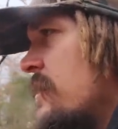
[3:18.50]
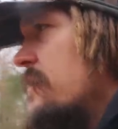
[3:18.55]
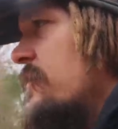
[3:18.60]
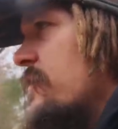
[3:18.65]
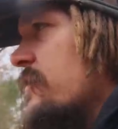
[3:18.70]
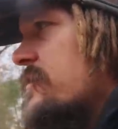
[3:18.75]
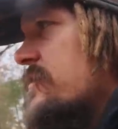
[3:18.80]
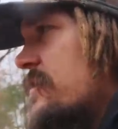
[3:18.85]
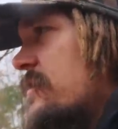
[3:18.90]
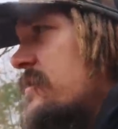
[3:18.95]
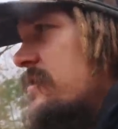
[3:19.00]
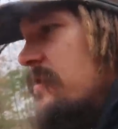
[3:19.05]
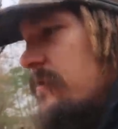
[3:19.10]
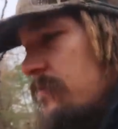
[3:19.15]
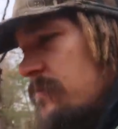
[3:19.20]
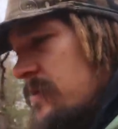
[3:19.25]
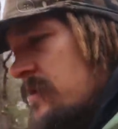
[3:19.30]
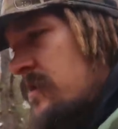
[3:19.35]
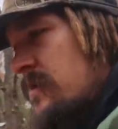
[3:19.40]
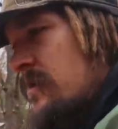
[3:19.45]
in their
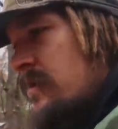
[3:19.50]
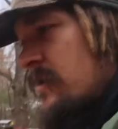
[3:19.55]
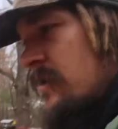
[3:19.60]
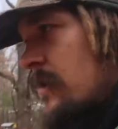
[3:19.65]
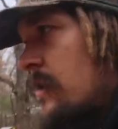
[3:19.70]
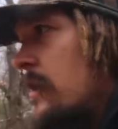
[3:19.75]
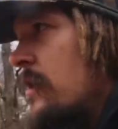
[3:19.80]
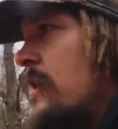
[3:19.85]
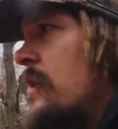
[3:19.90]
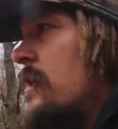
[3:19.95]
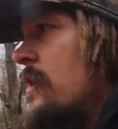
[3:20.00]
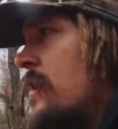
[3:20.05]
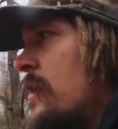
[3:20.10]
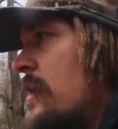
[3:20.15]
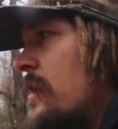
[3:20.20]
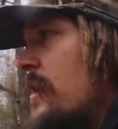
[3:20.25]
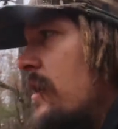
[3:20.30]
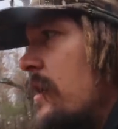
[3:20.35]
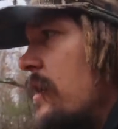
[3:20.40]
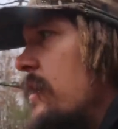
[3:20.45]
system,
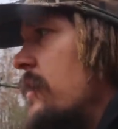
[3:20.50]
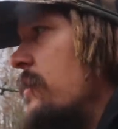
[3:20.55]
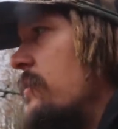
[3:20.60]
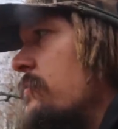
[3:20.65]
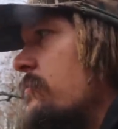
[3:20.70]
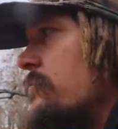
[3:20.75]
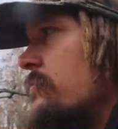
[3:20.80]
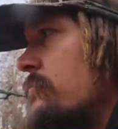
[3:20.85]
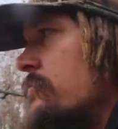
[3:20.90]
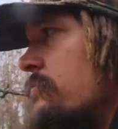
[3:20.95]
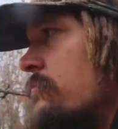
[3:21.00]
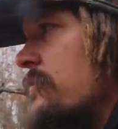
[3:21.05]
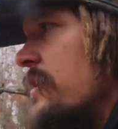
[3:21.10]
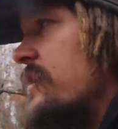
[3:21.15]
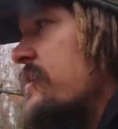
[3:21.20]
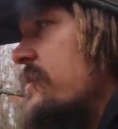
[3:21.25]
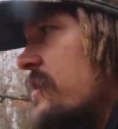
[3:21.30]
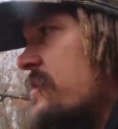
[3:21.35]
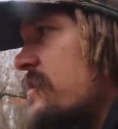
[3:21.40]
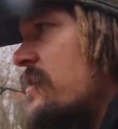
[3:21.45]
um,
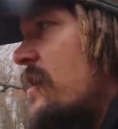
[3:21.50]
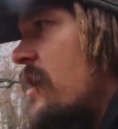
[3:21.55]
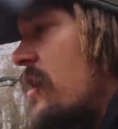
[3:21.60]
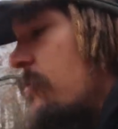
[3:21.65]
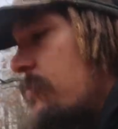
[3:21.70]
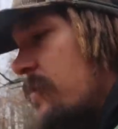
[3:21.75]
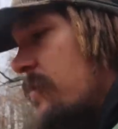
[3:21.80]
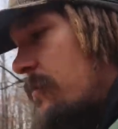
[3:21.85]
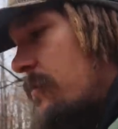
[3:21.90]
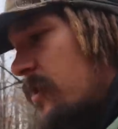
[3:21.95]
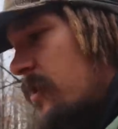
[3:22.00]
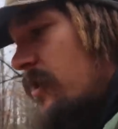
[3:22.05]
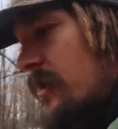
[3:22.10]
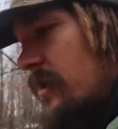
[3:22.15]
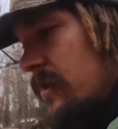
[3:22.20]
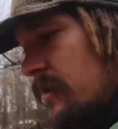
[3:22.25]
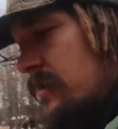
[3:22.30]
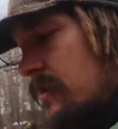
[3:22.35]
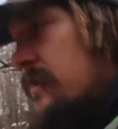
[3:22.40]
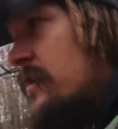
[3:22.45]
it doesn't harm them at
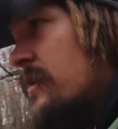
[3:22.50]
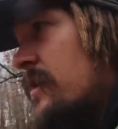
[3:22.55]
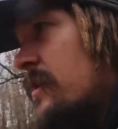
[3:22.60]
all,